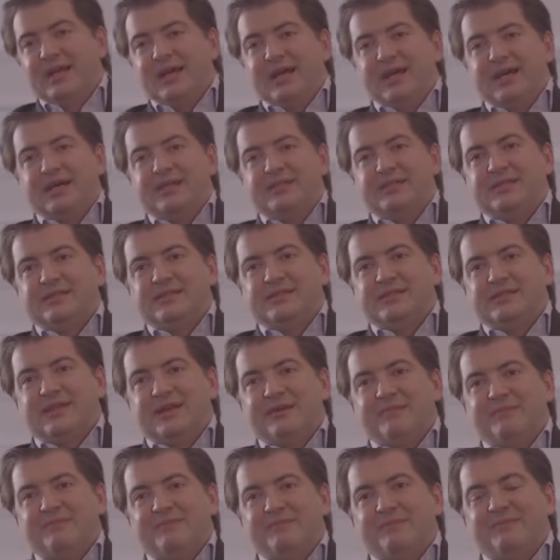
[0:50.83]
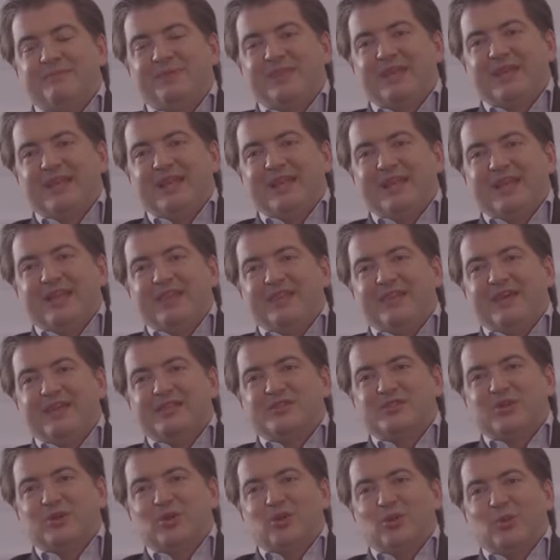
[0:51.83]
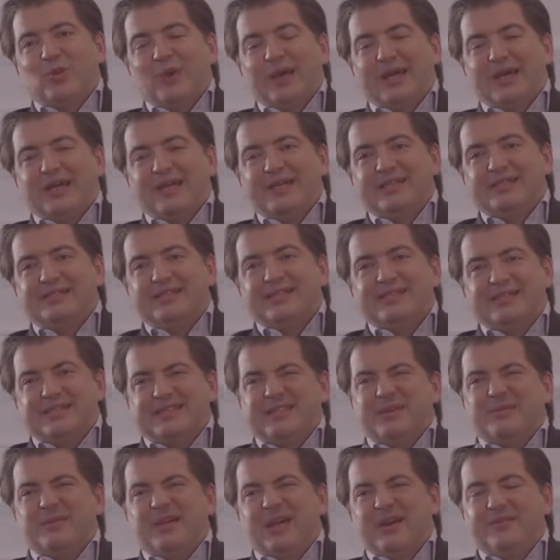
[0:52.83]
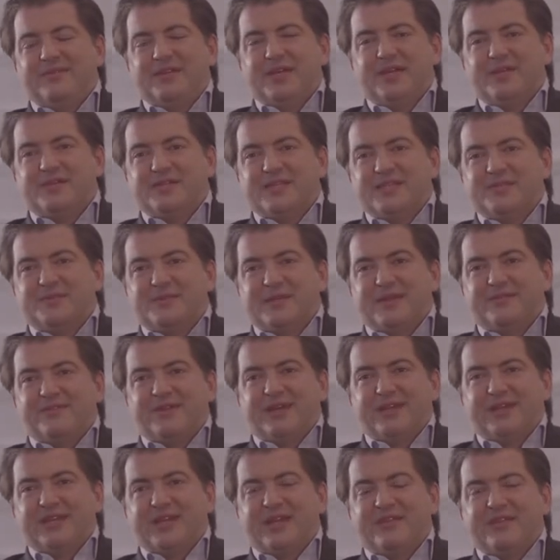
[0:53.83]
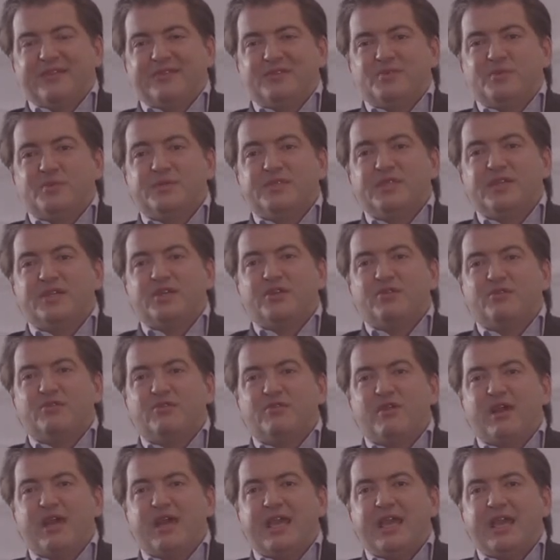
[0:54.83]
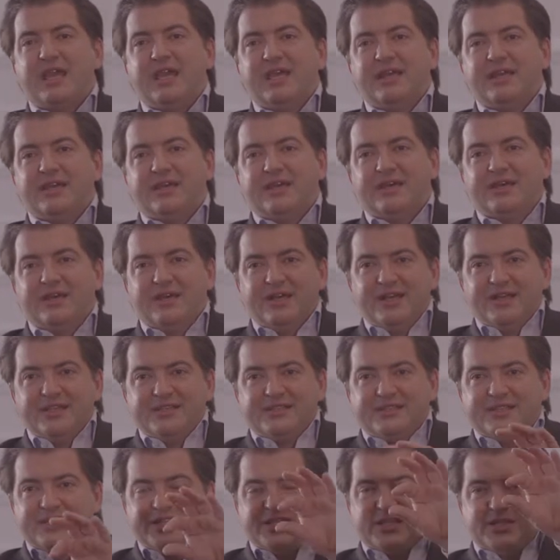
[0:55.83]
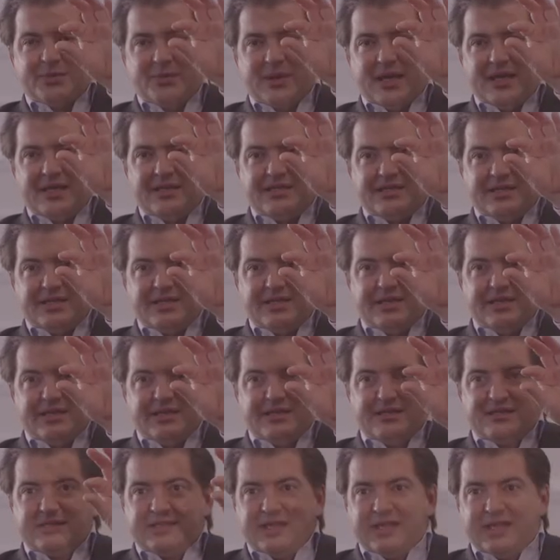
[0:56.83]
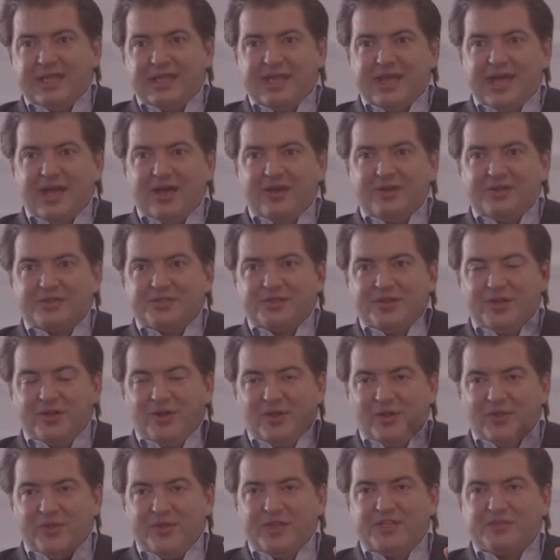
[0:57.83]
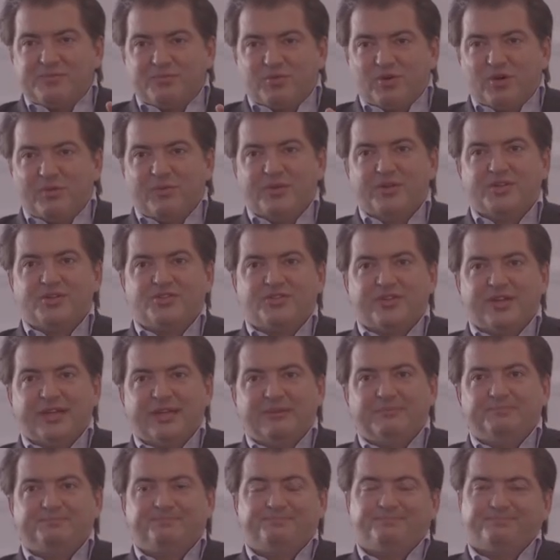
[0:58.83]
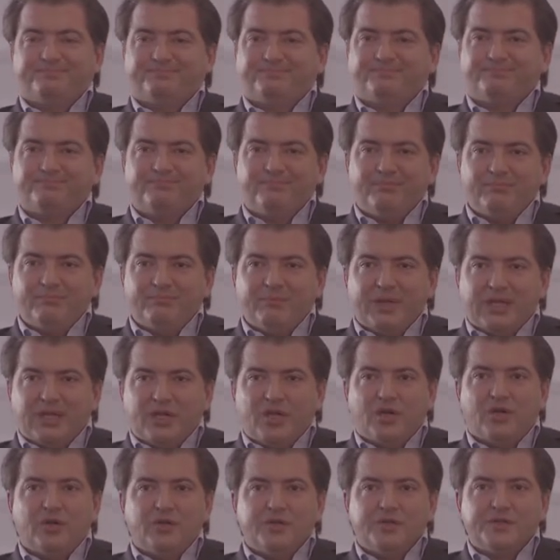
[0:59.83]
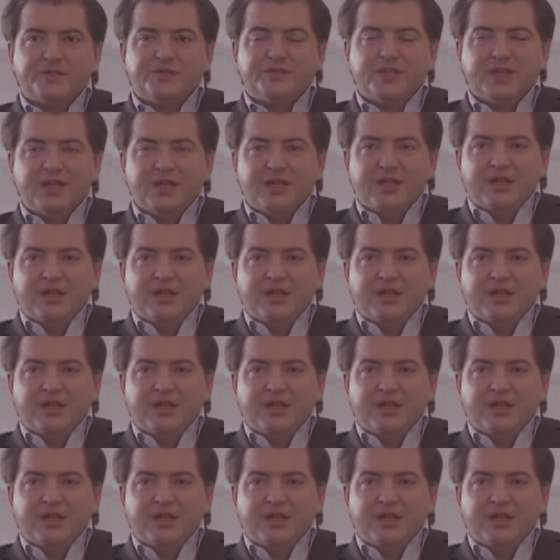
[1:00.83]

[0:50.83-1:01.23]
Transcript: And um, there's always, and this is something I've noticed whenever I go, there's always a crane situated, sticking out on this promontory, because